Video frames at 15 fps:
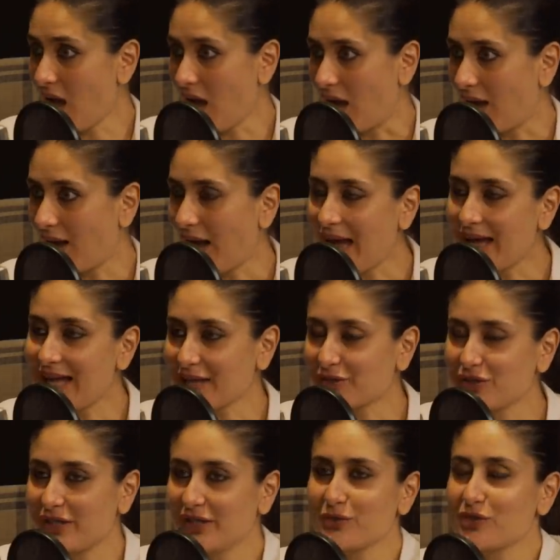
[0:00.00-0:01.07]
I
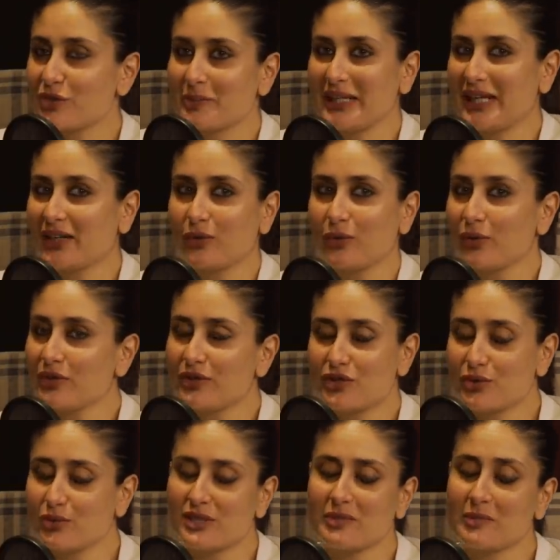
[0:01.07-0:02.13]
actually used to be like, go on the
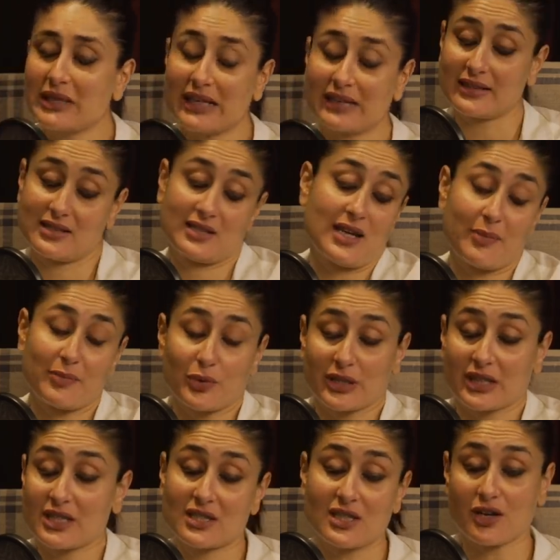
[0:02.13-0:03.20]
shoot and be listen, I'm
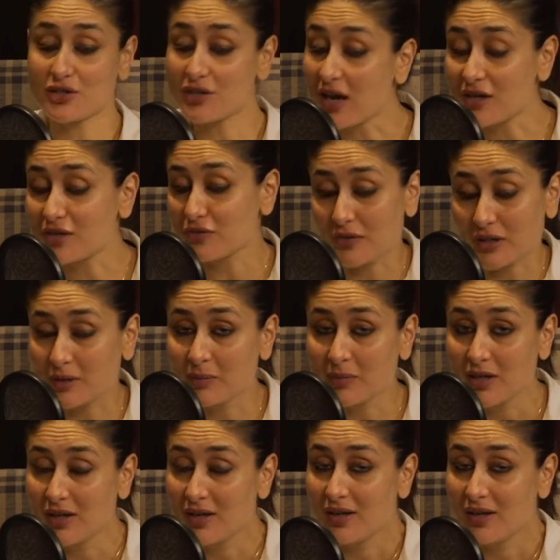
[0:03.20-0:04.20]
doing this Yash Raj film.